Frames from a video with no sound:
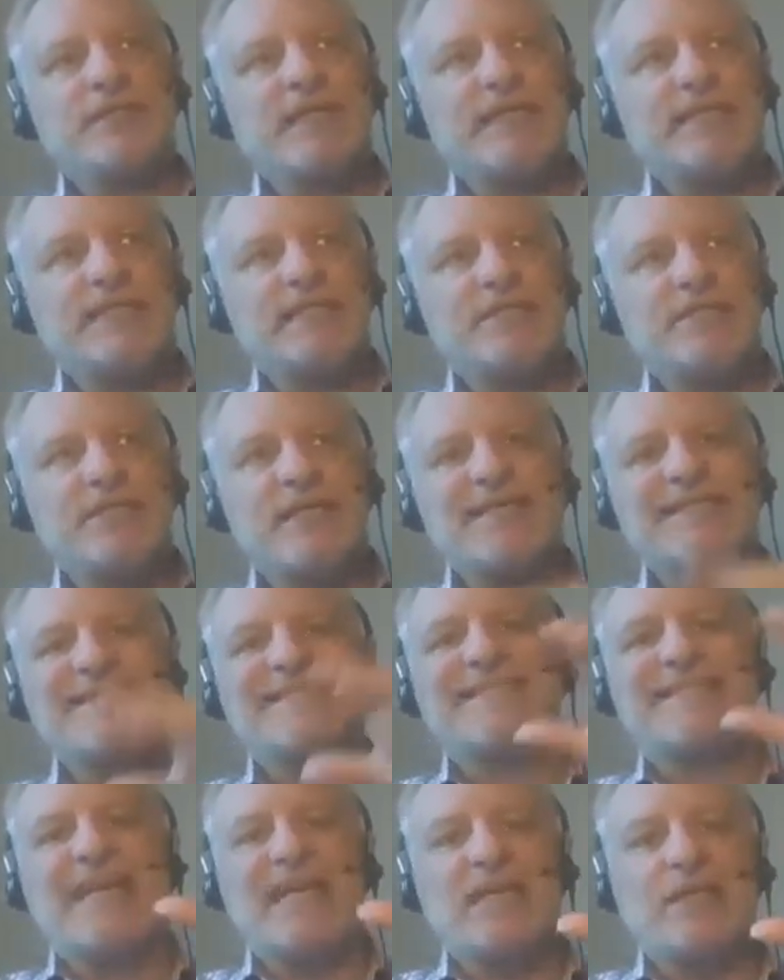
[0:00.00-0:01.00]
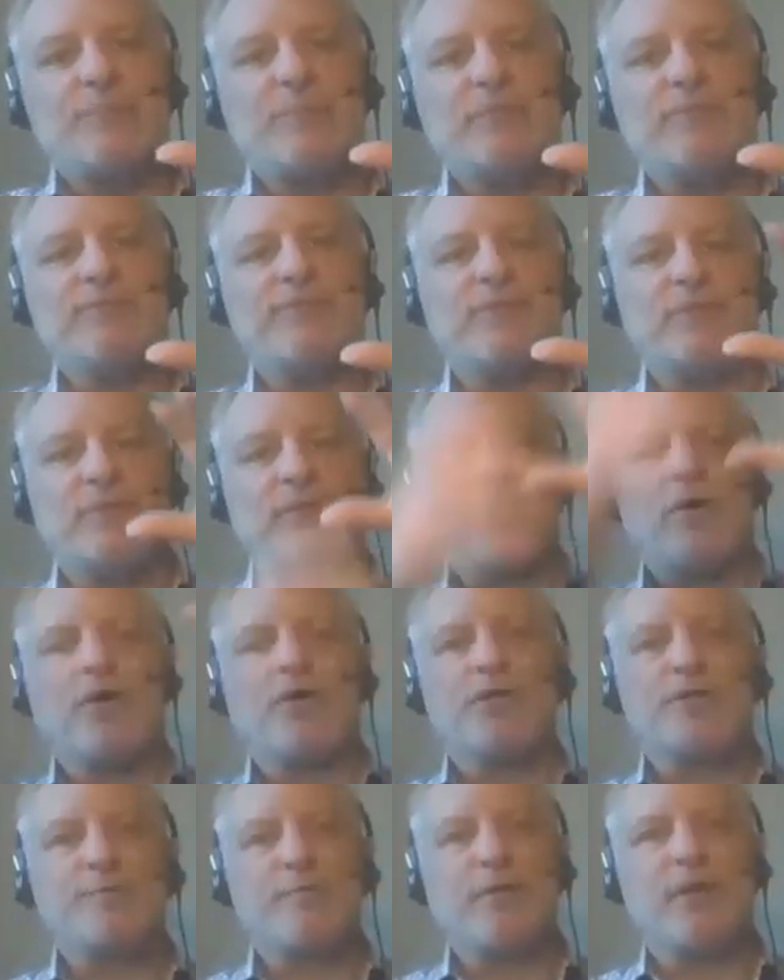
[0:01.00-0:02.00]
translation not scalable for a
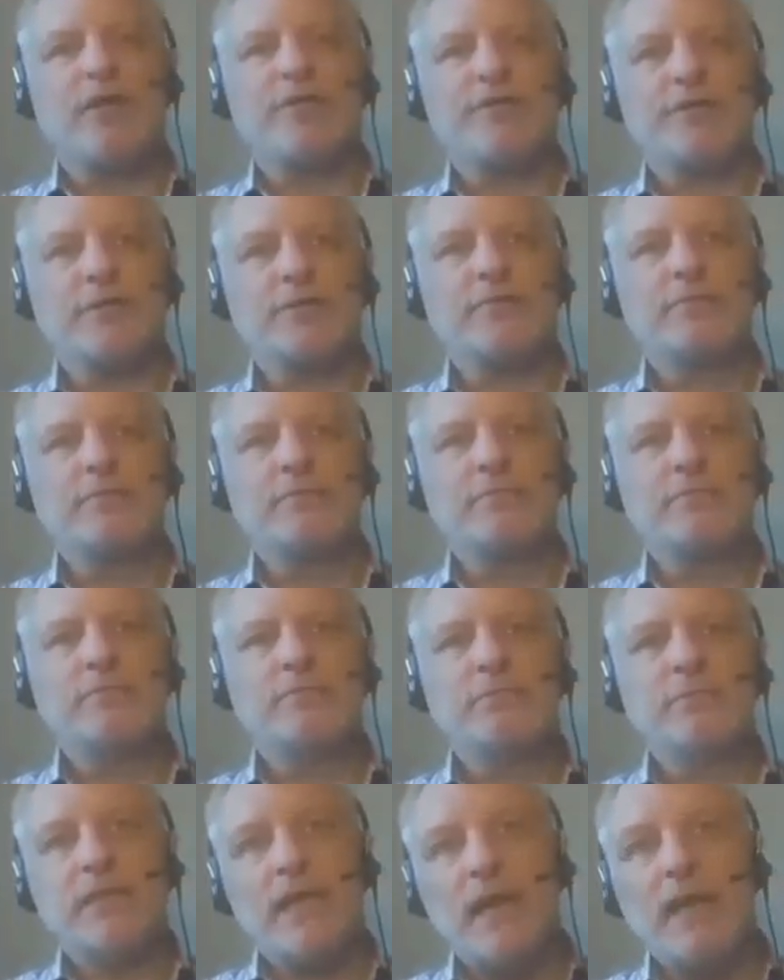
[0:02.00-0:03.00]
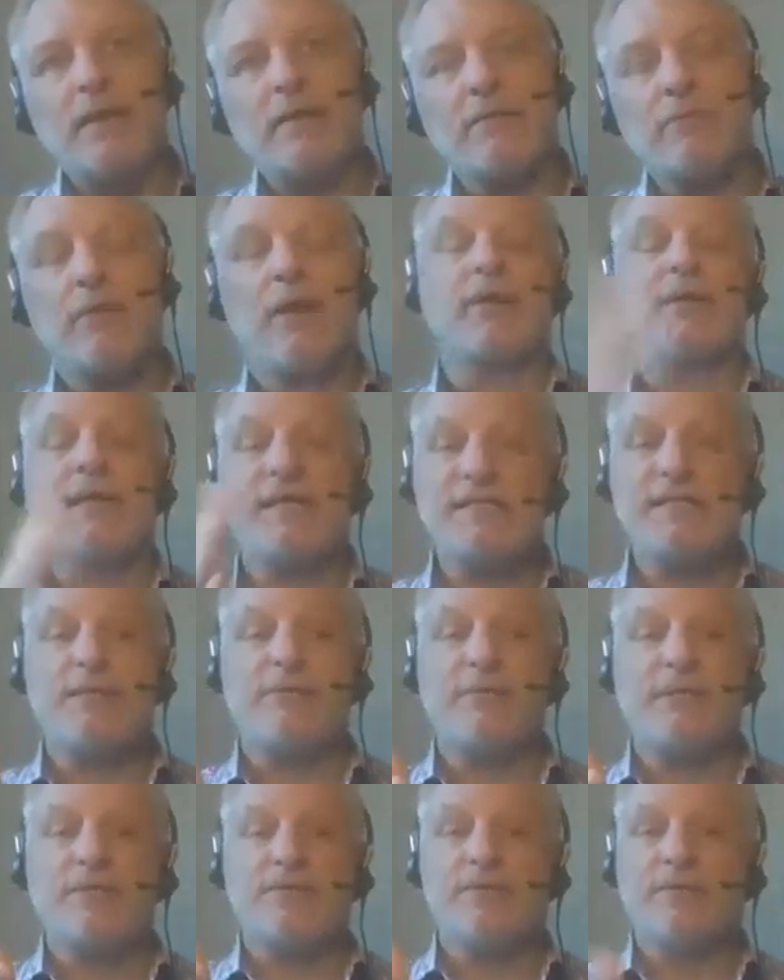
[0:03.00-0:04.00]
large project. Okay, well, that's
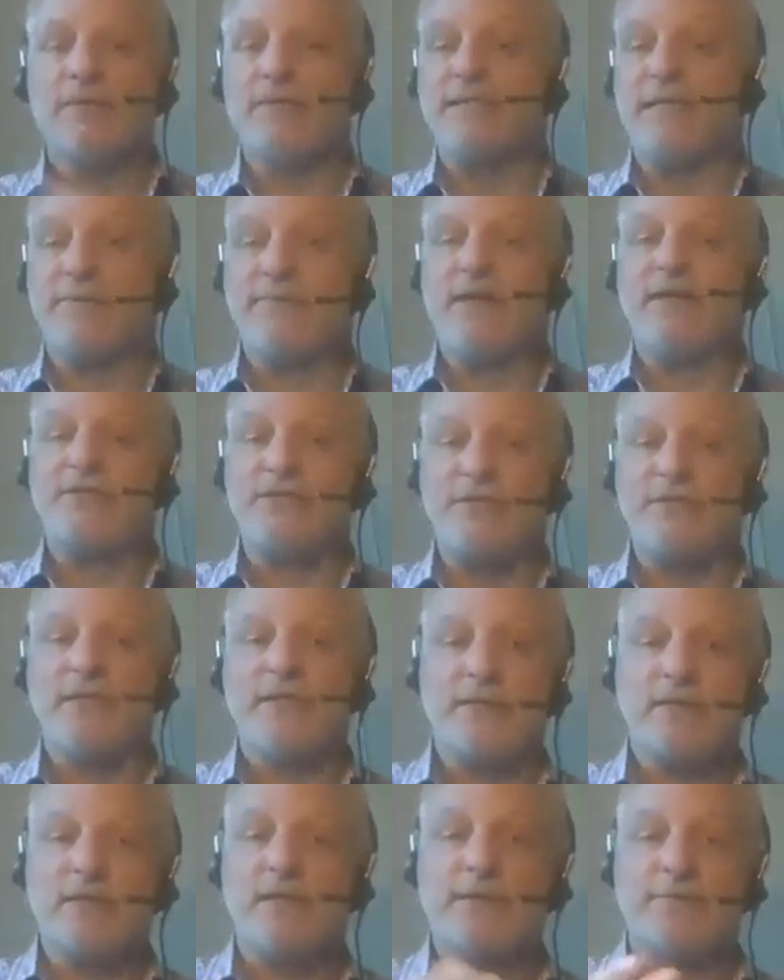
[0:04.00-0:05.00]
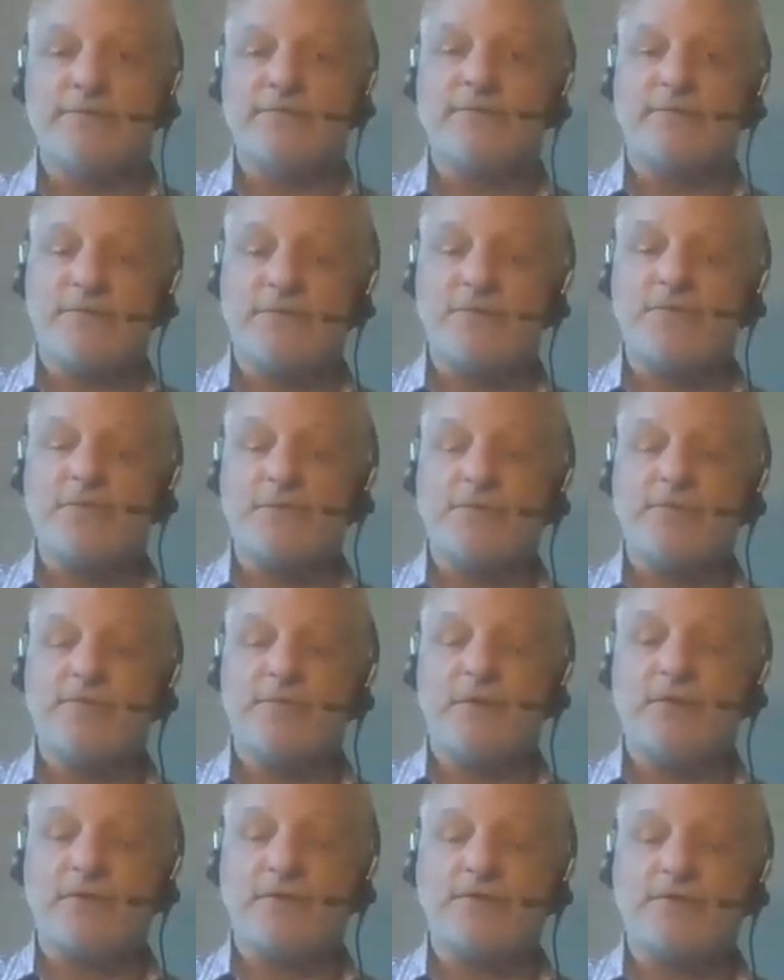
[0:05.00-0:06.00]
not really true because I've actually done a lot of
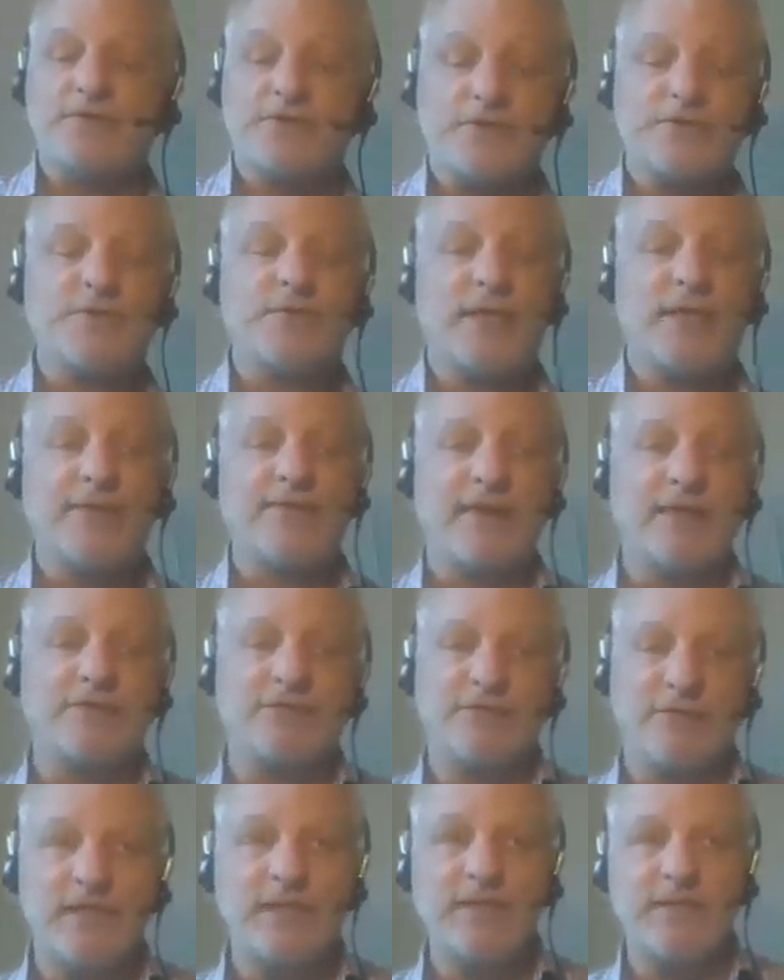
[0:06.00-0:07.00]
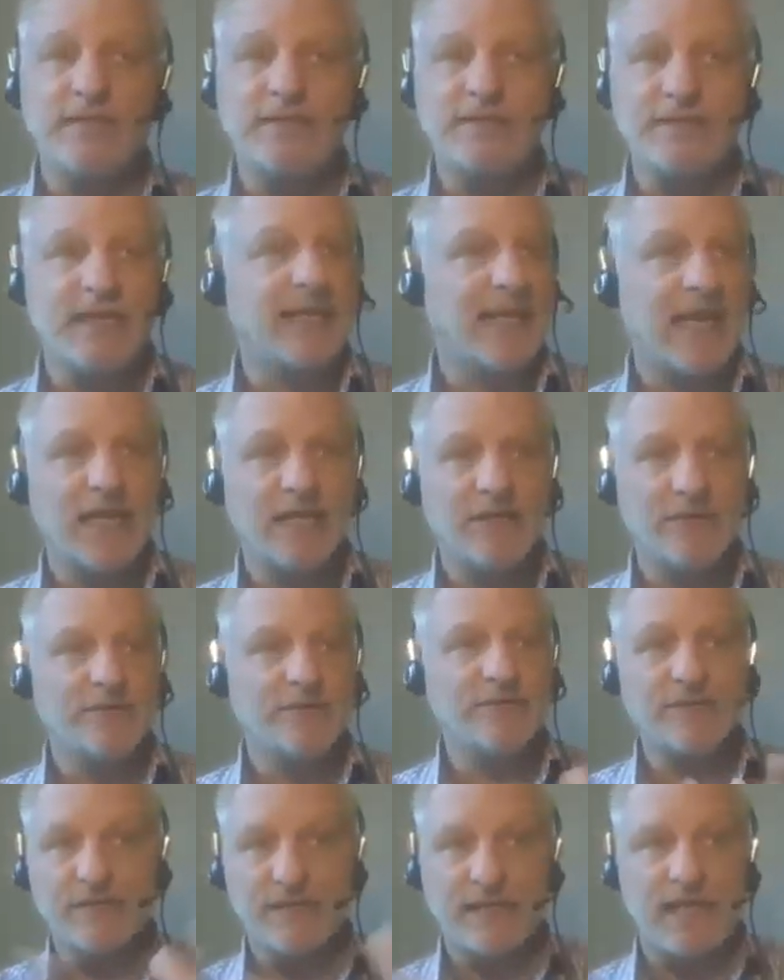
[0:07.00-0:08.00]
articles to show that I've actually done this and I can do
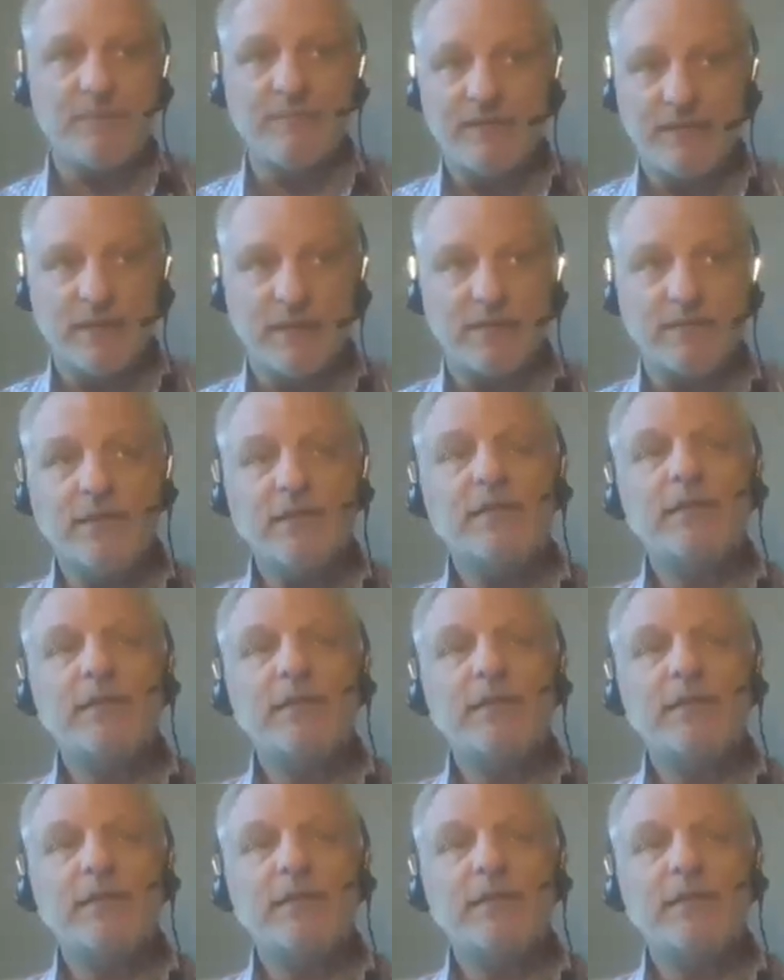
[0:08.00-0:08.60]
this and it can be done.